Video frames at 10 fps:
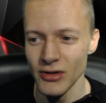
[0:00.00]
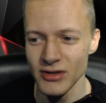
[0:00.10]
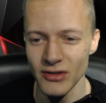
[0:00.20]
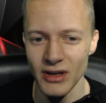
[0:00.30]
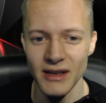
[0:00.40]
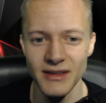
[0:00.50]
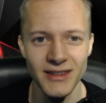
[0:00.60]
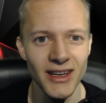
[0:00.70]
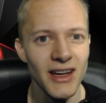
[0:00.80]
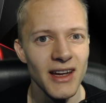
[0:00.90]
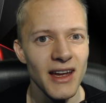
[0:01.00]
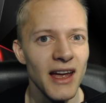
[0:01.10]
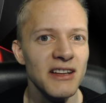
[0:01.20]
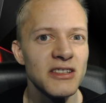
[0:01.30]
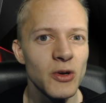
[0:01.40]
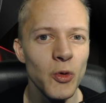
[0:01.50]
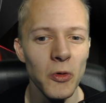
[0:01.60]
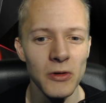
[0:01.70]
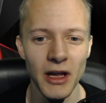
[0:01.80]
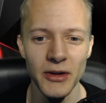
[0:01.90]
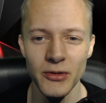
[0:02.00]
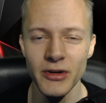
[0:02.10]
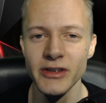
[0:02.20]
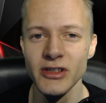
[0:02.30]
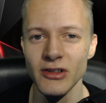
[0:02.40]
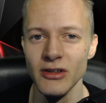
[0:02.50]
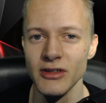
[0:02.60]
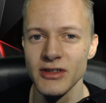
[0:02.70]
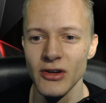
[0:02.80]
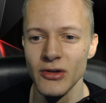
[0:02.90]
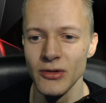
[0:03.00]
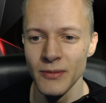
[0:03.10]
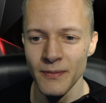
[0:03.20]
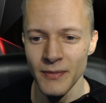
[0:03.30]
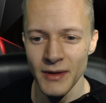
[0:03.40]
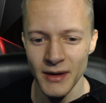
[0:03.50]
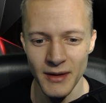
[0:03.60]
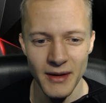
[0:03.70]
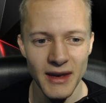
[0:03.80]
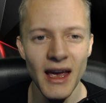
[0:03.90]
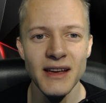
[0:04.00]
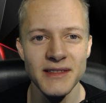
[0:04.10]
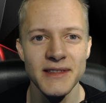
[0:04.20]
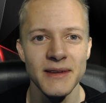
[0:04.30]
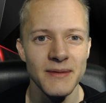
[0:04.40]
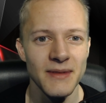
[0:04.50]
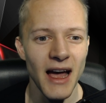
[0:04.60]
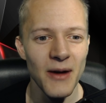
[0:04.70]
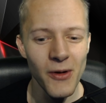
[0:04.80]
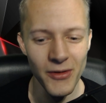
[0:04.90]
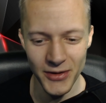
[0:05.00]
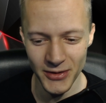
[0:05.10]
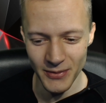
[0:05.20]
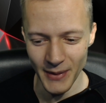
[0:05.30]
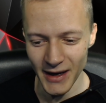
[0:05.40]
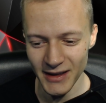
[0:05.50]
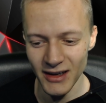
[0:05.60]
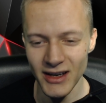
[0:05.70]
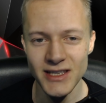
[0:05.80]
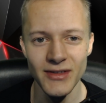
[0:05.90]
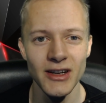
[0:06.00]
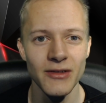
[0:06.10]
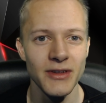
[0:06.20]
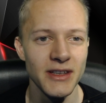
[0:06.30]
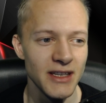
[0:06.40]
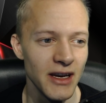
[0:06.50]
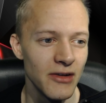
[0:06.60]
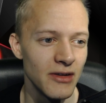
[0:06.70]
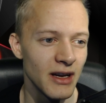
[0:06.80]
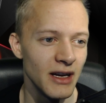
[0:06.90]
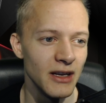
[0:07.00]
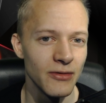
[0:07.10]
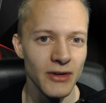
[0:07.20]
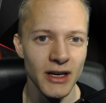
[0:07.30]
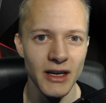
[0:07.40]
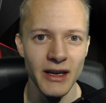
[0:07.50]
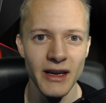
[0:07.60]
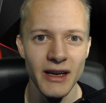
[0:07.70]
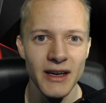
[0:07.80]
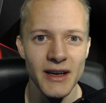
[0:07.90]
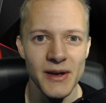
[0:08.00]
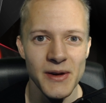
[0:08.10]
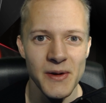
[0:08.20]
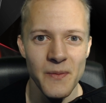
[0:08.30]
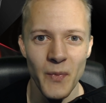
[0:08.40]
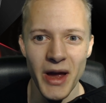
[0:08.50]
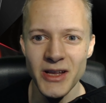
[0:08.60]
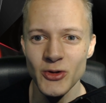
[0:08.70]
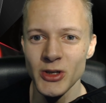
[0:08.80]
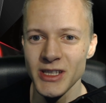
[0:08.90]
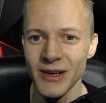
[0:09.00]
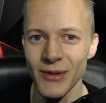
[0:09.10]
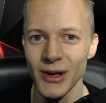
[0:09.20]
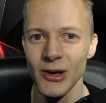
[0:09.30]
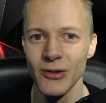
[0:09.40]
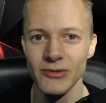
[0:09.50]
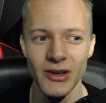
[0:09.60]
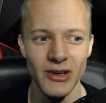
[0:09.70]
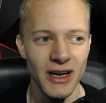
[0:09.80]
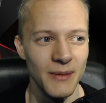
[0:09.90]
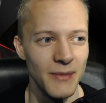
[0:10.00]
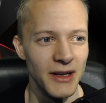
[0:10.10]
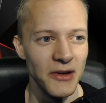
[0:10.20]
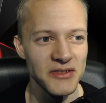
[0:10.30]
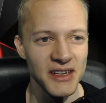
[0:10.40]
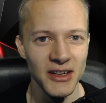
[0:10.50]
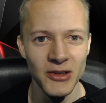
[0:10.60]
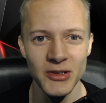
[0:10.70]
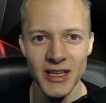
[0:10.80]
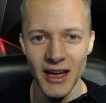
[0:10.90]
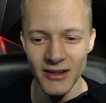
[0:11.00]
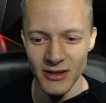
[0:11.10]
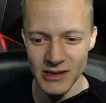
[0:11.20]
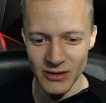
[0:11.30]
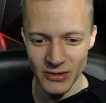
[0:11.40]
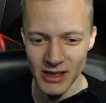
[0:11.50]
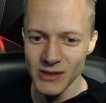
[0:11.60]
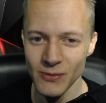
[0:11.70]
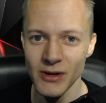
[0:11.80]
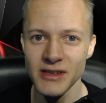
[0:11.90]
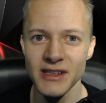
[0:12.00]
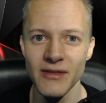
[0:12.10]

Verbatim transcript: so that it's cool and original. So yes, I wanted to make the last video of this year kind of a interesting video where I'm announcing a new channel. So this was